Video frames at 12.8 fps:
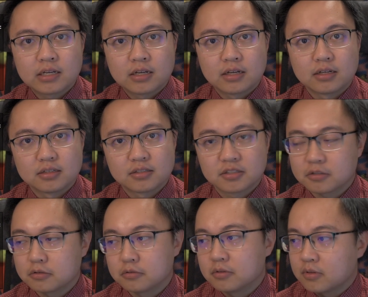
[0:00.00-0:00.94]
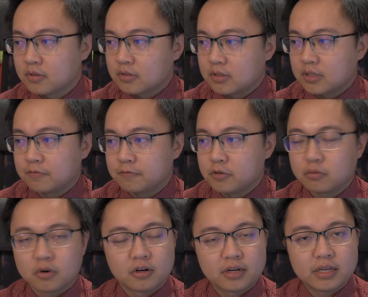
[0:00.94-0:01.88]
So if you
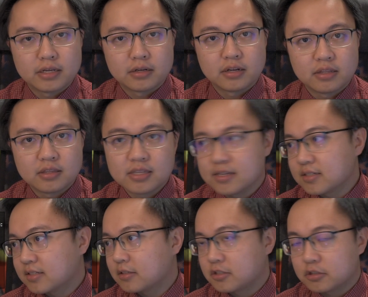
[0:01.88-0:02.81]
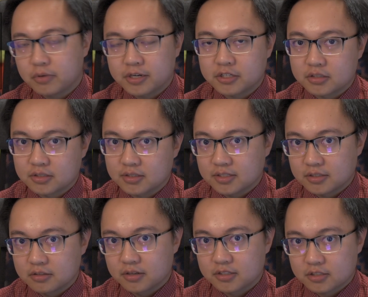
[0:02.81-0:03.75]
are in these situations listed
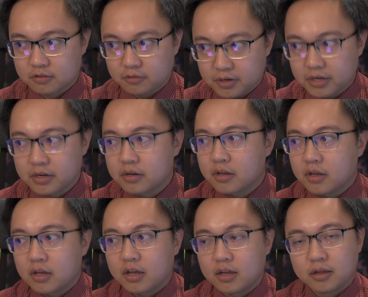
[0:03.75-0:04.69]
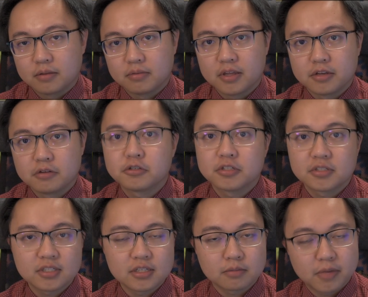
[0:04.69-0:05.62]
on screen, then you should
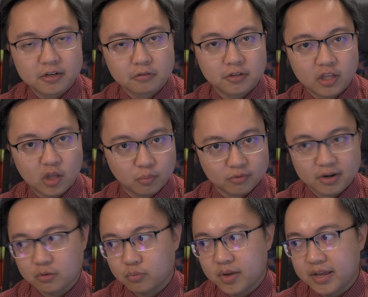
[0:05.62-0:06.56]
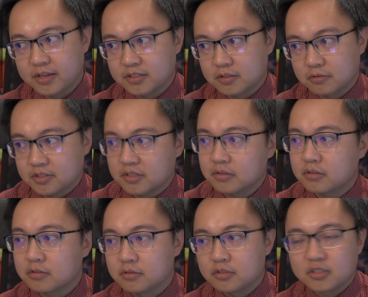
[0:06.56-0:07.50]
seek medical help right away. So this
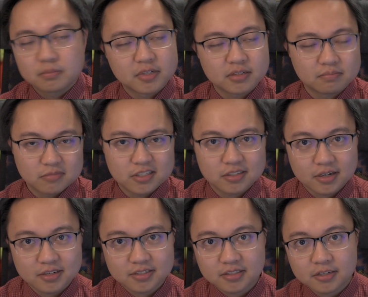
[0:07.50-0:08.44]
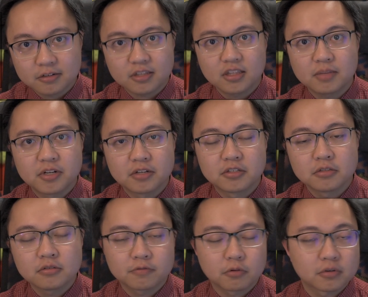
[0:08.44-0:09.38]
includes, but is not necessarily limited to,
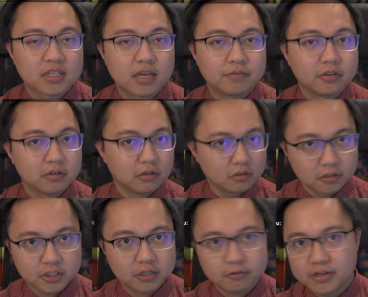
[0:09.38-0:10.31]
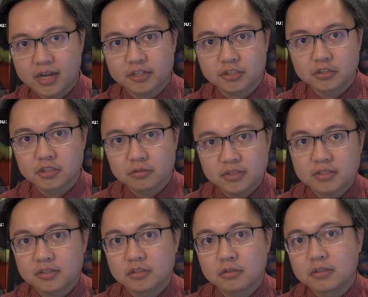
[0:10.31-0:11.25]
of course, having an allergic reaction to it.
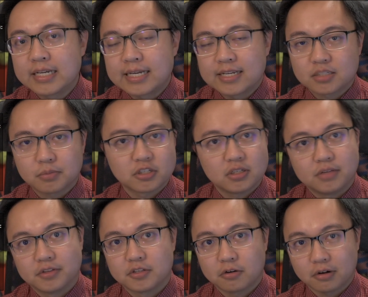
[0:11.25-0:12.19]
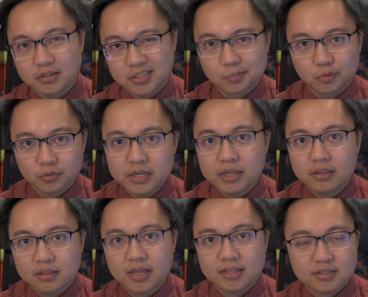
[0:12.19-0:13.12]
So especially if it's hard to breathe,
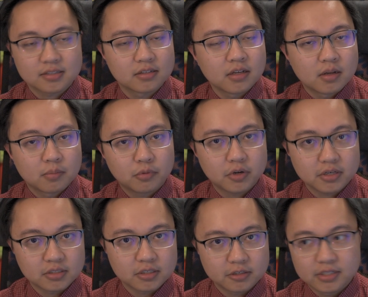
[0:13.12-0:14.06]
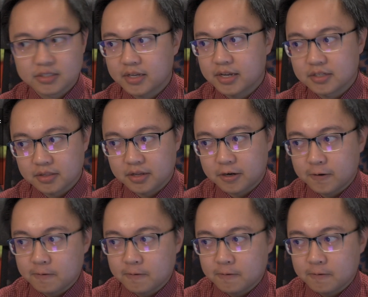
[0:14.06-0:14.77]
that's a pretty serious case there.